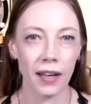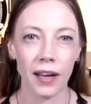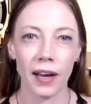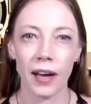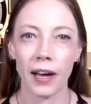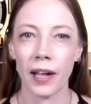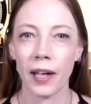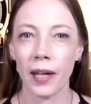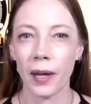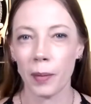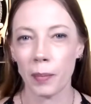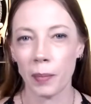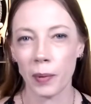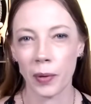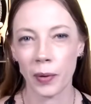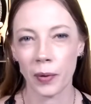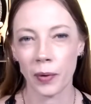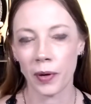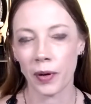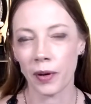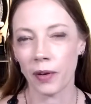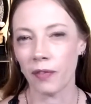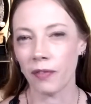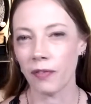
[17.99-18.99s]
I
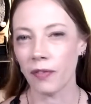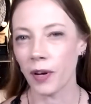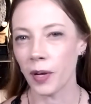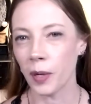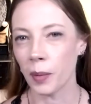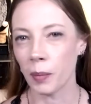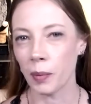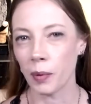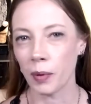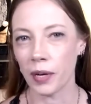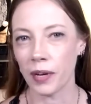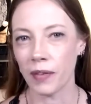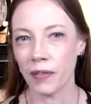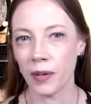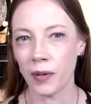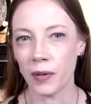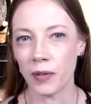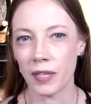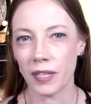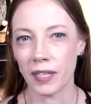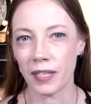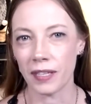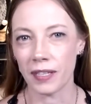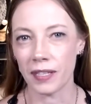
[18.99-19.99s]
uploaded a fun preview
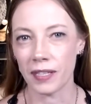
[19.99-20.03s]
to this